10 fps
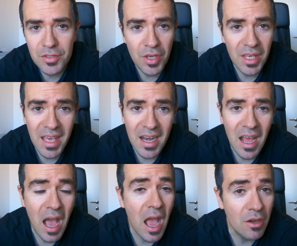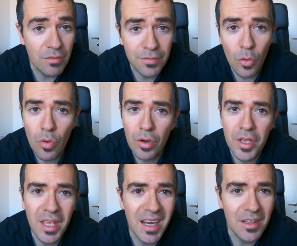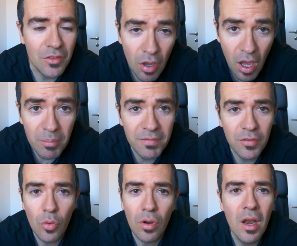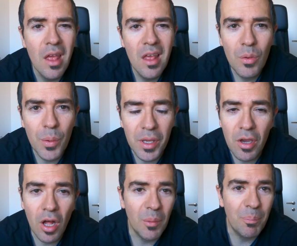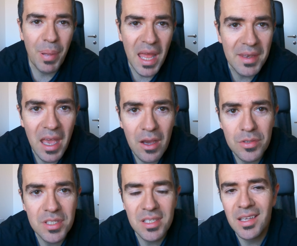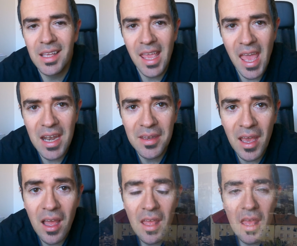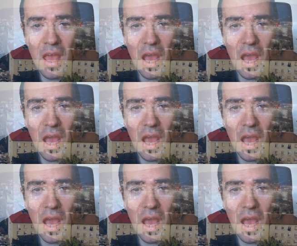So you can get a higher floor, you can get a top floor, what we call penthouse in Canada.